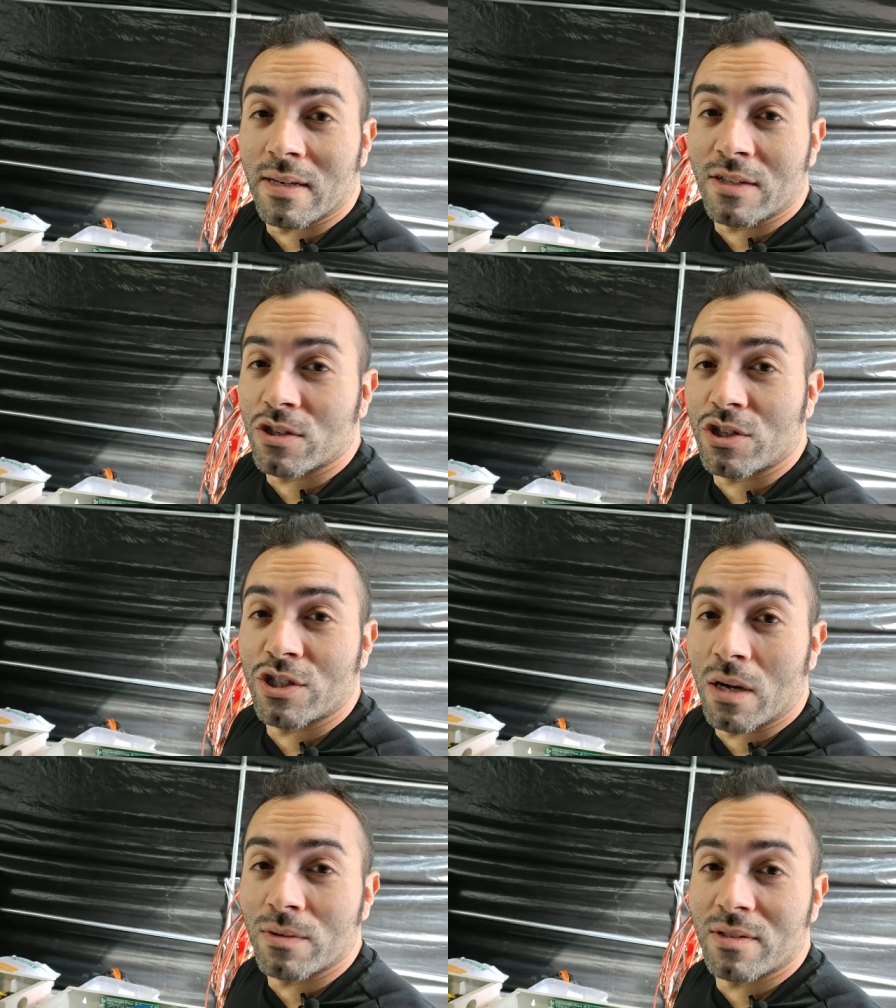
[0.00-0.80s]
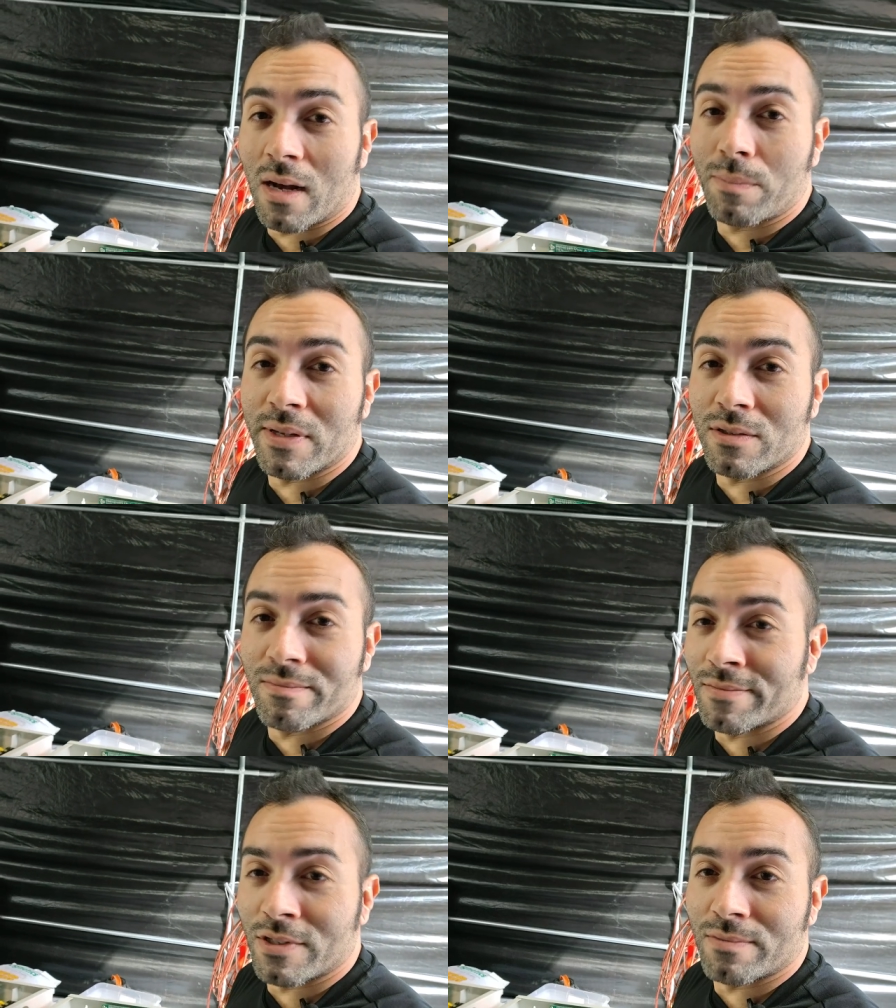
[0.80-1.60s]
It just shows up and
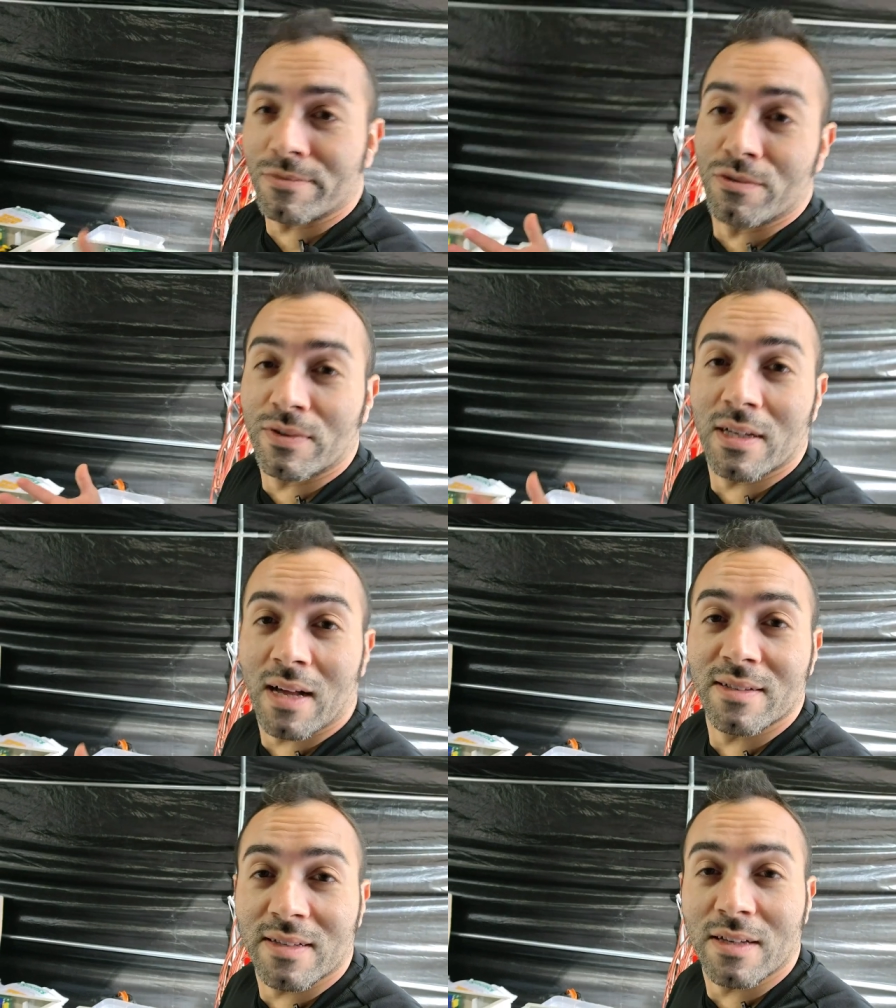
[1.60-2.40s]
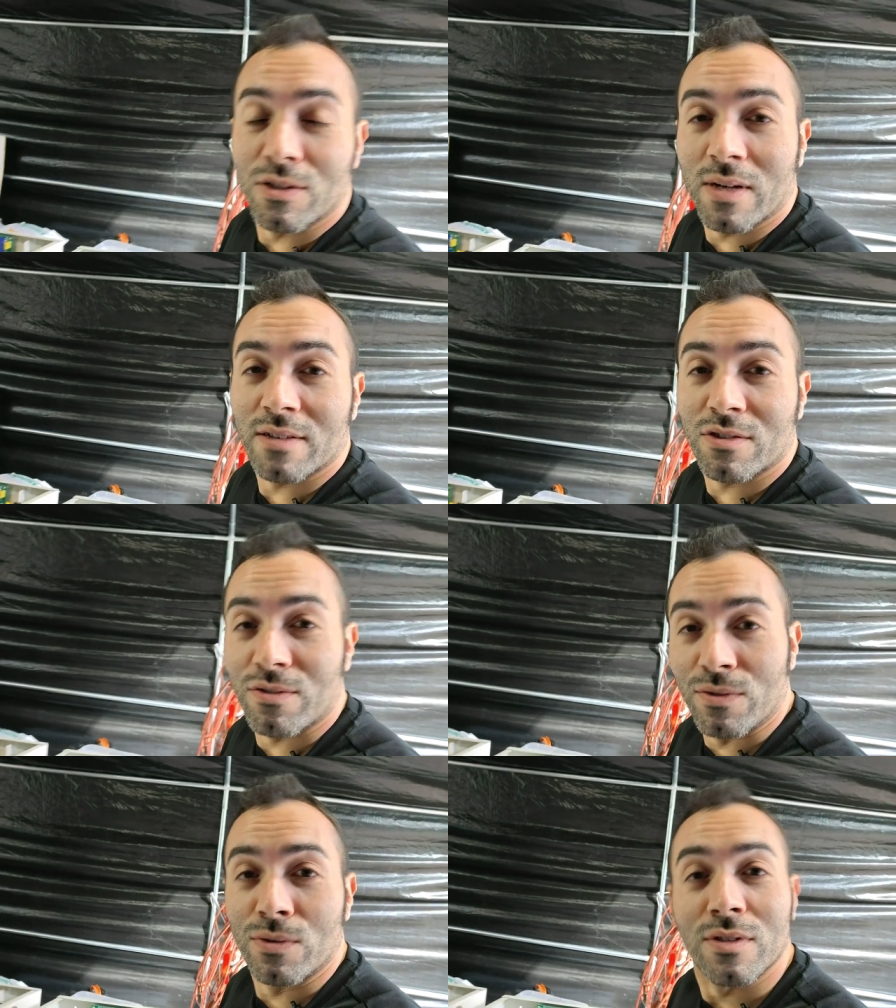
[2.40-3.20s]
you realize that you got
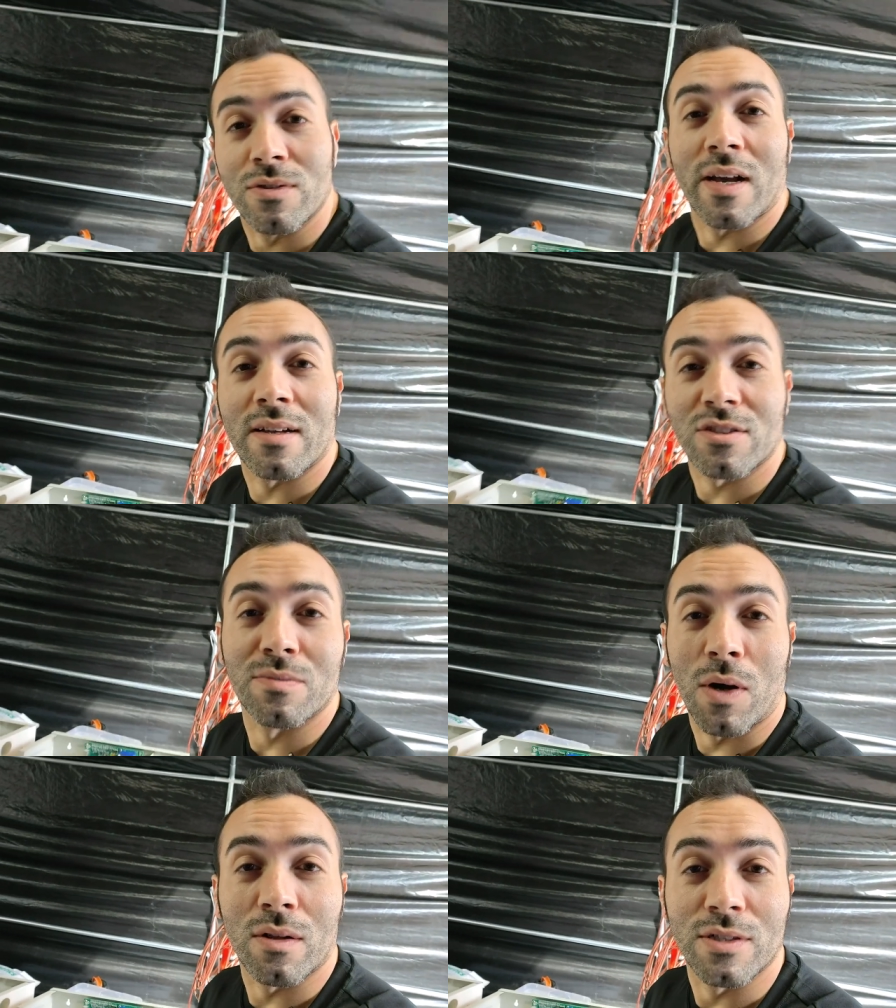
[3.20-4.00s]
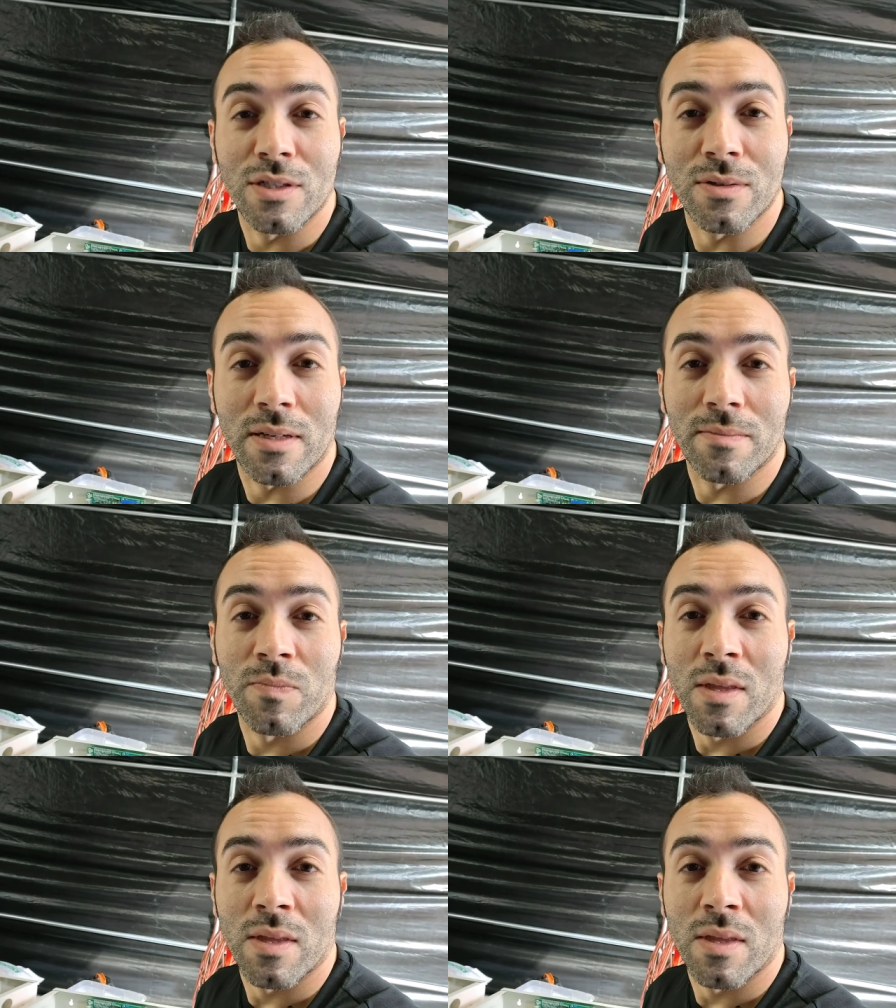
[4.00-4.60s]
screwed and you got a smaller unit.